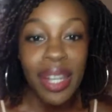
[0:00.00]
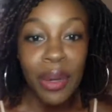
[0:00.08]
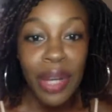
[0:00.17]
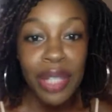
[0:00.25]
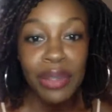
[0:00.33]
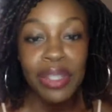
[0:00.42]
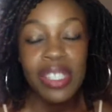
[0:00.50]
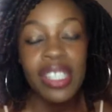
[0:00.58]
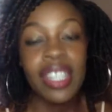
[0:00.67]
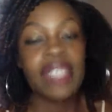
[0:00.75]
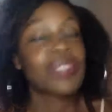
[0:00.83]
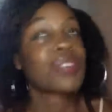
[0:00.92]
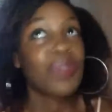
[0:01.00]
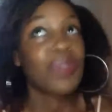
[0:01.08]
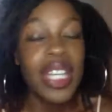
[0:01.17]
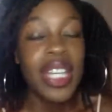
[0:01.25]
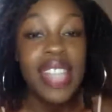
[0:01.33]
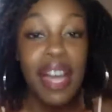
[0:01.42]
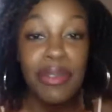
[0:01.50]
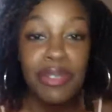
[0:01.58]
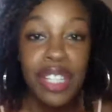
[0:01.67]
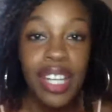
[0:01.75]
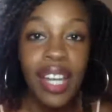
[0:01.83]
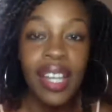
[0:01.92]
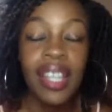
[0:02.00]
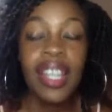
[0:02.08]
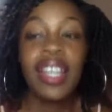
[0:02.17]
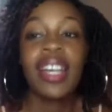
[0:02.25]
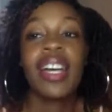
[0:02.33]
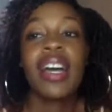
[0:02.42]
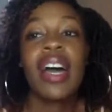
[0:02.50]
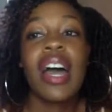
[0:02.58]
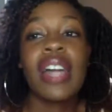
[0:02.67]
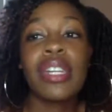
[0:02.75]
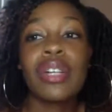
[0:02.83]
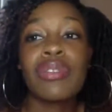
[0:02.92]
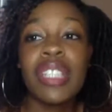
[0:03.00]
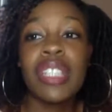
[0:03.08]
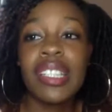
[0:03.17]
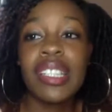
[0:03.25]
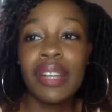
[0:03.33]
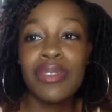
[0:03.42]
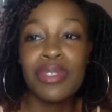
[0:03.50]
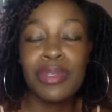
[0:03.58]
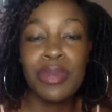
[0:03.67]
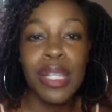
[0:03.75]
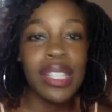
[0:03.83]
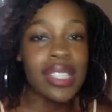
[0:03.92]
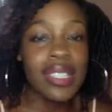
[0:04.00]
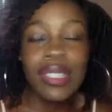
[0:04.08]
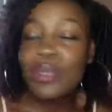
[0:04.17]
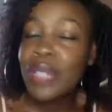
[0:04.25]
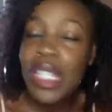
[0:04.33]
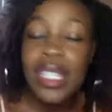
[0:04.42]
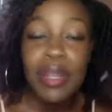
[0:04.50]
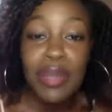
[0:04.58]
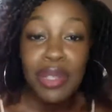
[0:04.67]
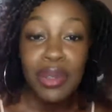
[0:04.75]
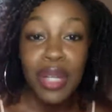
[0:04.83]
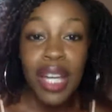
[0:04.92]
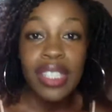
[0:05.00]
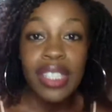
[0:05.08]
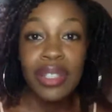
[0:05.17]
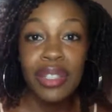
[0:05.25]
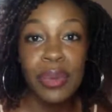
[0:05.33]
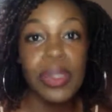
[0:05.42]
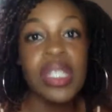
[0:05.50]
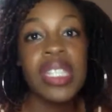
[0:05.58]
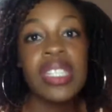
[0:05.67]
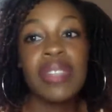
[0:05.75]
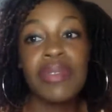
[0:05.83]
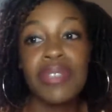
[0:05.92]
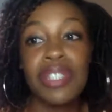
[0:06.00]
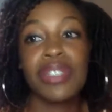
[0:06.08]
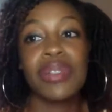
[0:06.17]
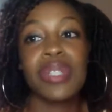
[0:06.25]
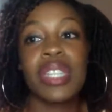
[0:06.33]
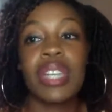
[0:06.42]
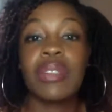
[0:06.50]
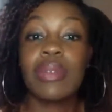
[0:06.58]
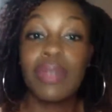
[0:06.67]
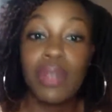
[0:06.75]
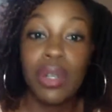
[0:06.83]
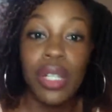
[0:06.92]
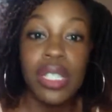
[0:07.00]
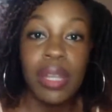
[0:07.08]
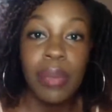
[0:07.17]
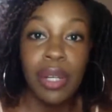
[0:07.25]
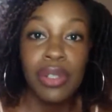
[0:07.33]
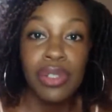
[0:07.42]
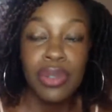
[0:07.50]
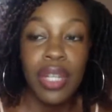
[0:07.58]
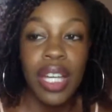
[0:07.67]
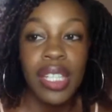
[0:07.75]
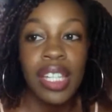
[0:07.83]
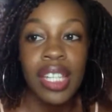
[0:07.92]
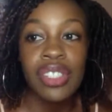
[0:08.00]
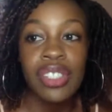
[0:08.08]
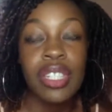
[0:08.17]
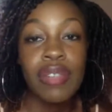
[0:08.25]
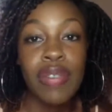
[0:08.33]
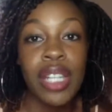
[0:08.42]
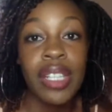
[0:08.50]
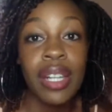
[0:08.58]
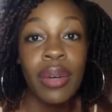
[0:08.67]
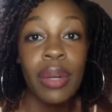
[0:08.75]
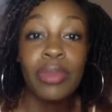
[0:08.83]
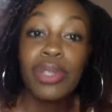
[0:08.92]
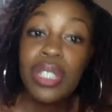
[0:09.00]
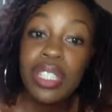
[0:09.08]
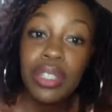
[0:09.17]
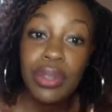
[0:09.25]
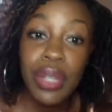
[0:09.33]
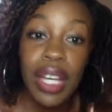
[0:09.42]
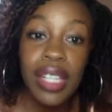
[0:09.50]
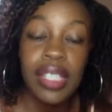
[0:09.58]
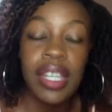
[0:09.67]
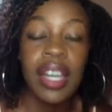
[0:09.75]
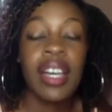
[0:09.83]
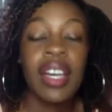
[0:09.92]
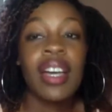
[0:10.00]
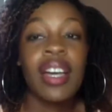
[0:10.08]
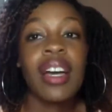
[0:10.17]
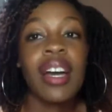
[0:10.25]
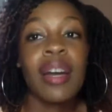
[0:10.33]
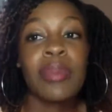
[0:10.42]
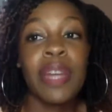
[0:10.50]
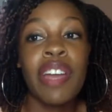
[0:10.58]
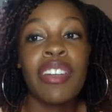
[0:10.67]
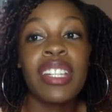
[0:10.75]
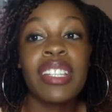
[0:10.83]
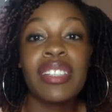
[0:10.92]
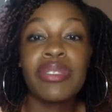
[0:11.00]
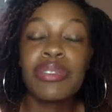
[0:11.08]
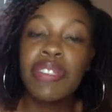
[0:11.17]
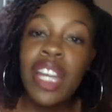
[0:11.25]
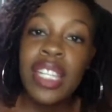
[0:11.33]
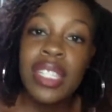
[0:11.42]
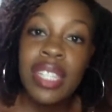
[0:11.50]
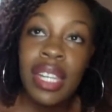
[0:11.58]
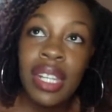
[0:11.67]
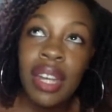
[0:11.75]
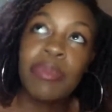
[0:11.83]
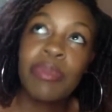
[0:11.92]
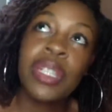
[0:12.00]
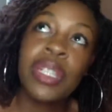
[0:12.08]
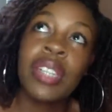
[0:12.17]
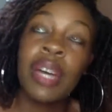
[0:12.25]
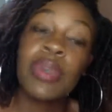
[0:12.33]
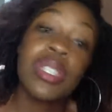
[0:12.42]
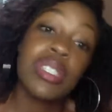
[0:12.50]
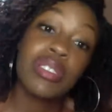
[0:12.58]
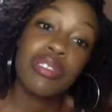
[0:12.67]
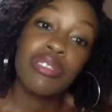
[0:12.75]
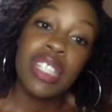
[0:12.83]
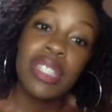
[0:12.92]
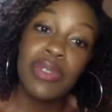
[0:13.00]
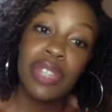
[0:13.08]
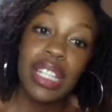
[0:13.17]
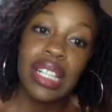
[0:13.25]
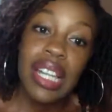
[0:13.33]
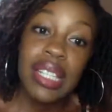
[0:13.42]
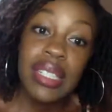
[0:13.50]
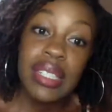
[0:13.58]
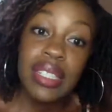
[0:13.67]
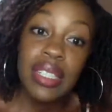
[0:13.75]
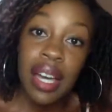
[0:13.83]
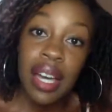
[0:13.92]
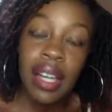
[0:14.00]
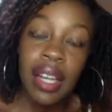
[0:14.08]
I don't showcase Africa. And I'd really love to. And as soon as I'm in Uganda, you will see videos and vlogs about Uganda. It's just that right now I'm not in Uganda. I'm currently in France, and I was in Greece for the last year